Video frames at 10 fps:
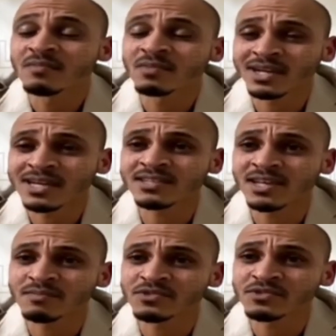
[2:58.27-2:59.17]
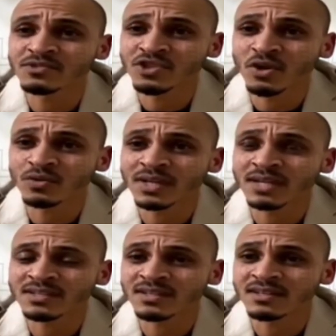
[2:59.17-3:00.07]
But last game showed that
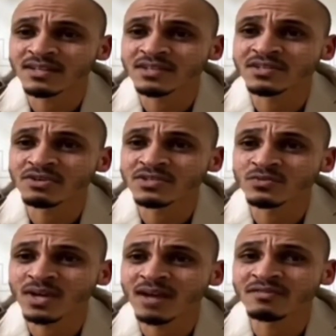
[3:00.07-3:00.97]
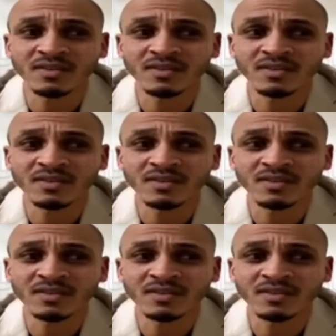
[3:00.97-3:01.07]
there's a reason we have